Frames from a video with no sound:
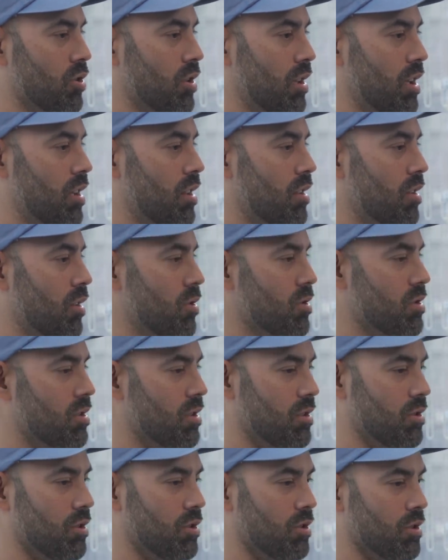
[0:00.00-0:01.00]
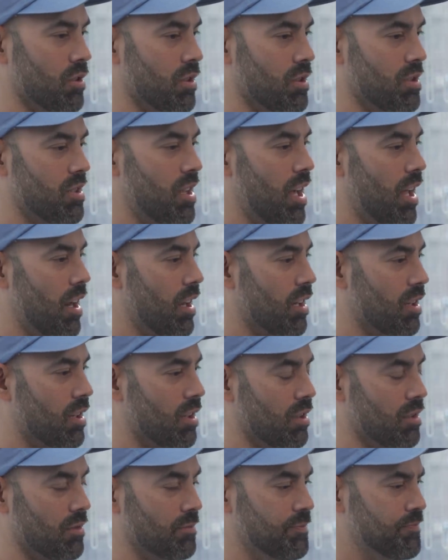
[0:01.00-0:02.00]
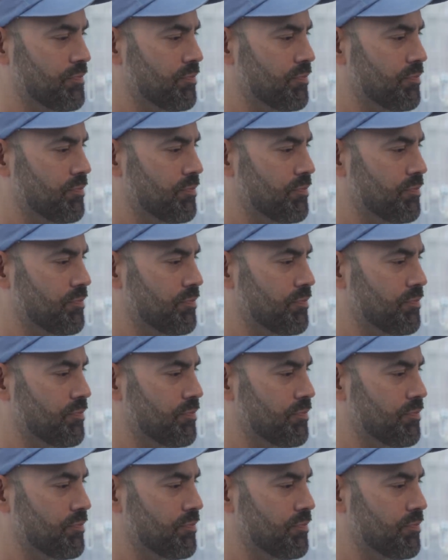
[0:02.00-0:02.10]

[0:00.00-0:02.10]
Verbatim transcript: ethos and your aesthetic and